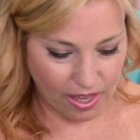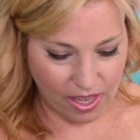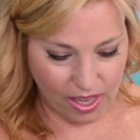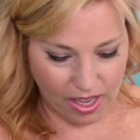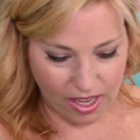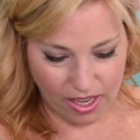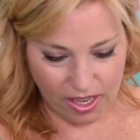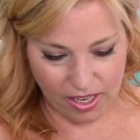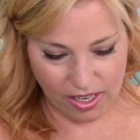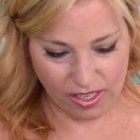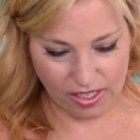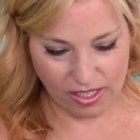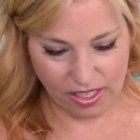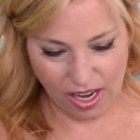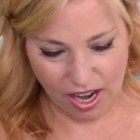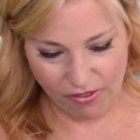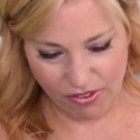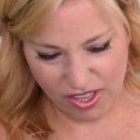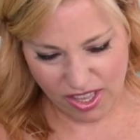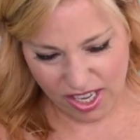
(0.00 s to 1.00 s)
And
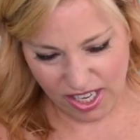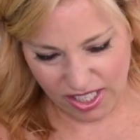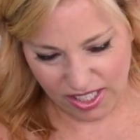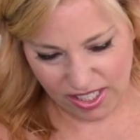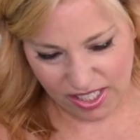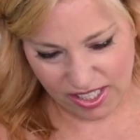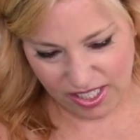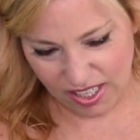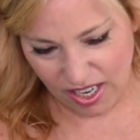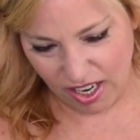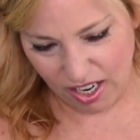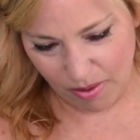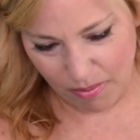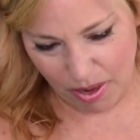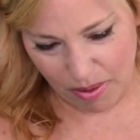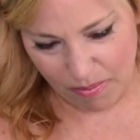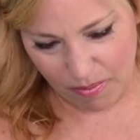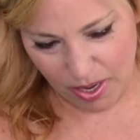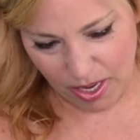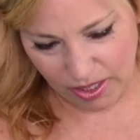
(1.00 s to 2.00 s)
everything gets stuck on
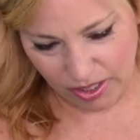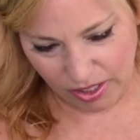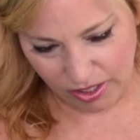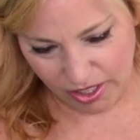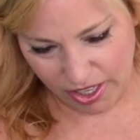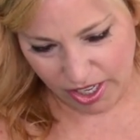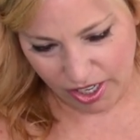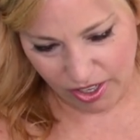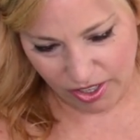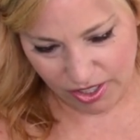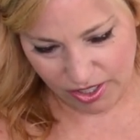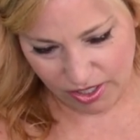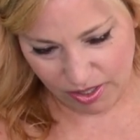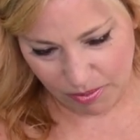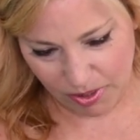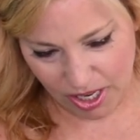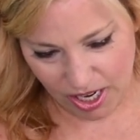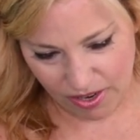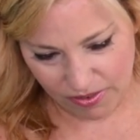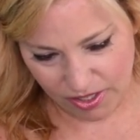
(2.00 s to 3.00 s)
my muddler here, so I'm
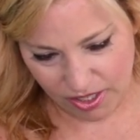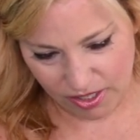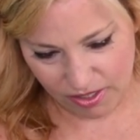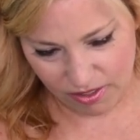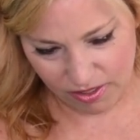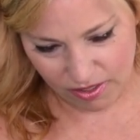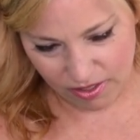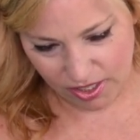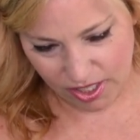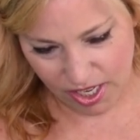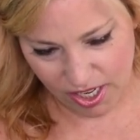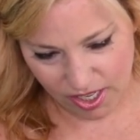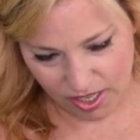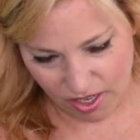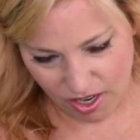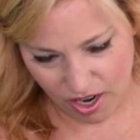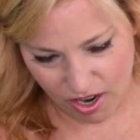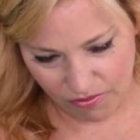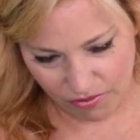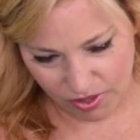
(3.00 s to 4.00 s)
gonna have to take
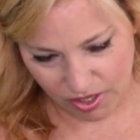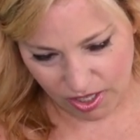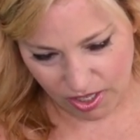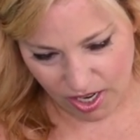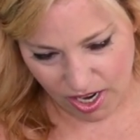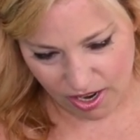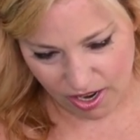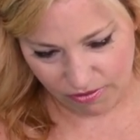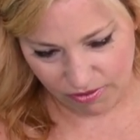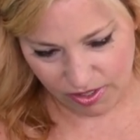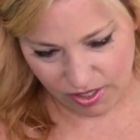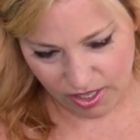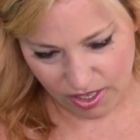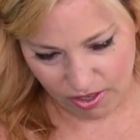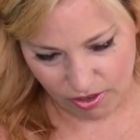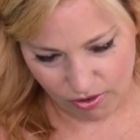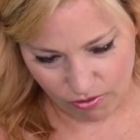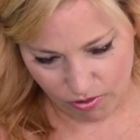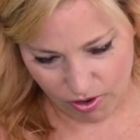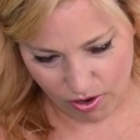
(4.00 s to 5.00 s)
it off with a knife. It's
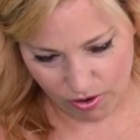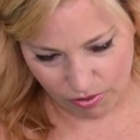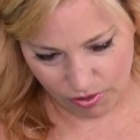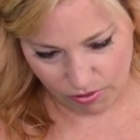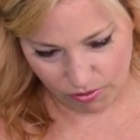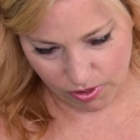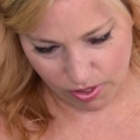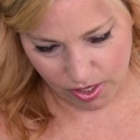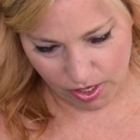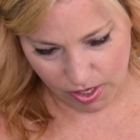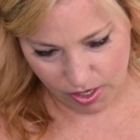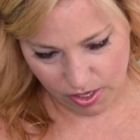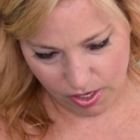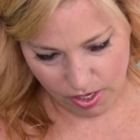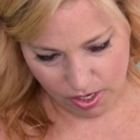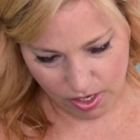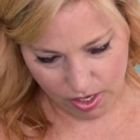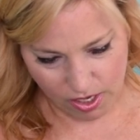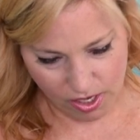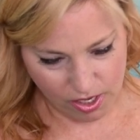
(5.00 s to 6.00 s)
kind of gross, really.
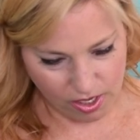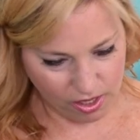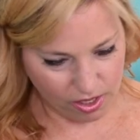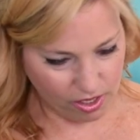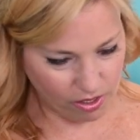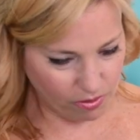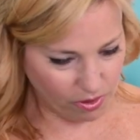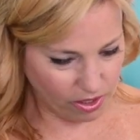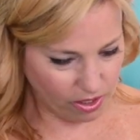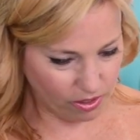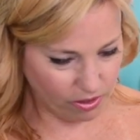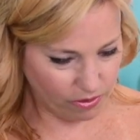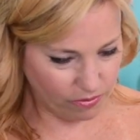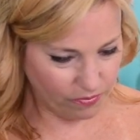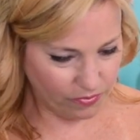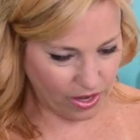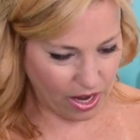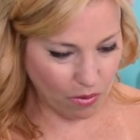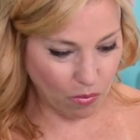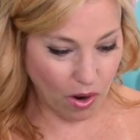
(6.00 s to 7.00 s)
There we go.
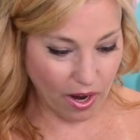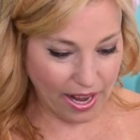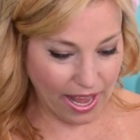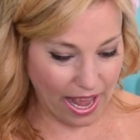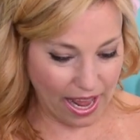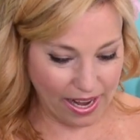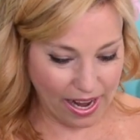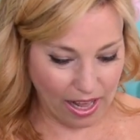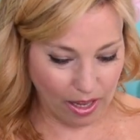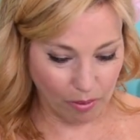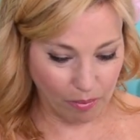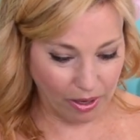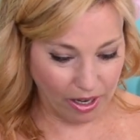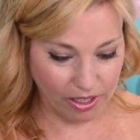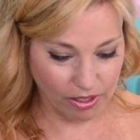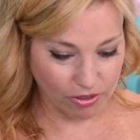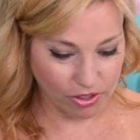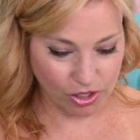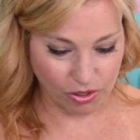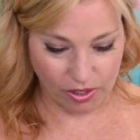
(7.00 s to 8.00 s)
I want to add
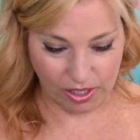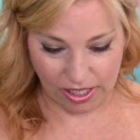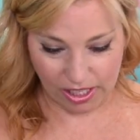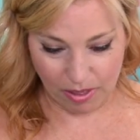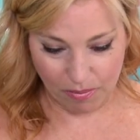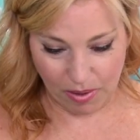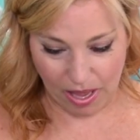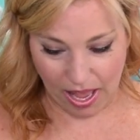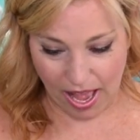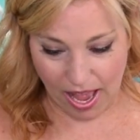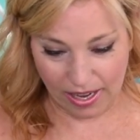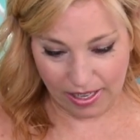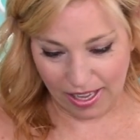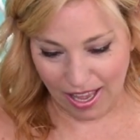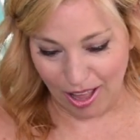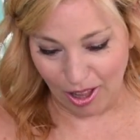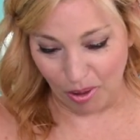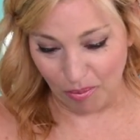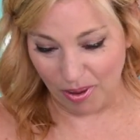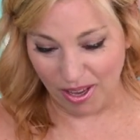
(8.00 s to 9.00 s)
jalapeno to it. I keep adding
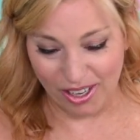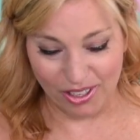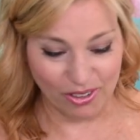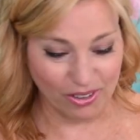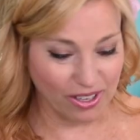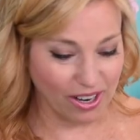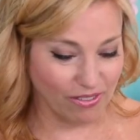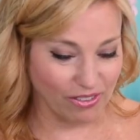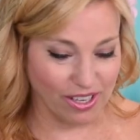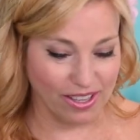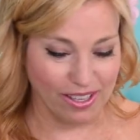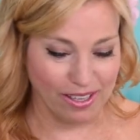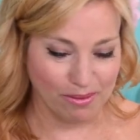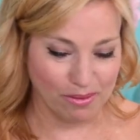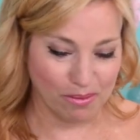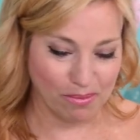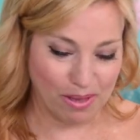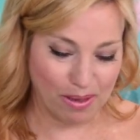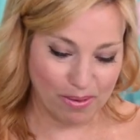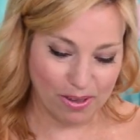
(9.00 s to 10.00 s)
jalapeno to everything,
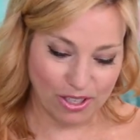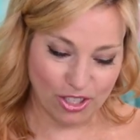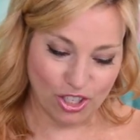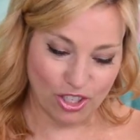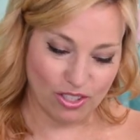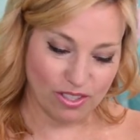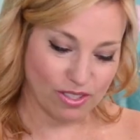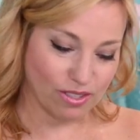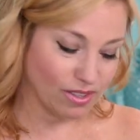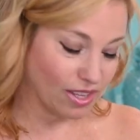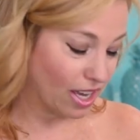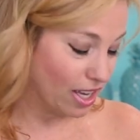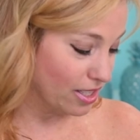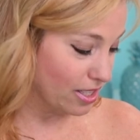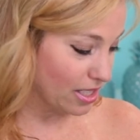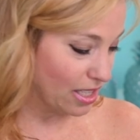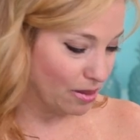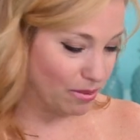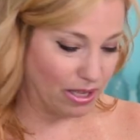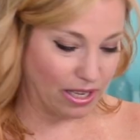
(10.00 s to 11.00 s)
but maybe I shouldn't do that.
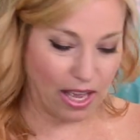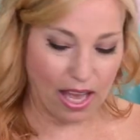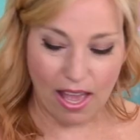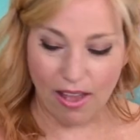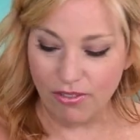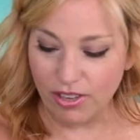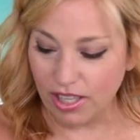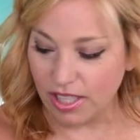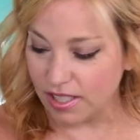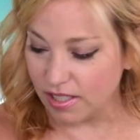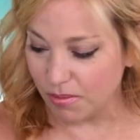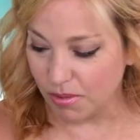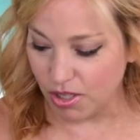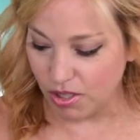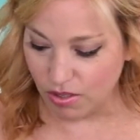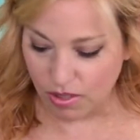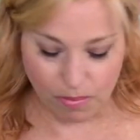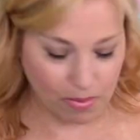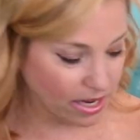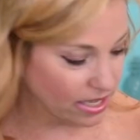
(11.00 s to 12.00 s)
It's going to be, everything's going to be
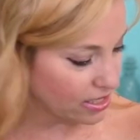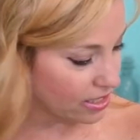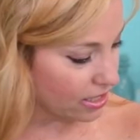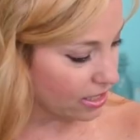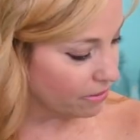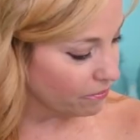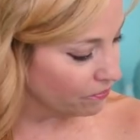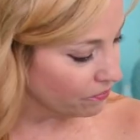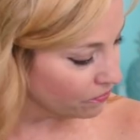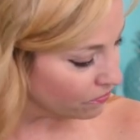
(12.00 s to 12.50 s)
too spicy.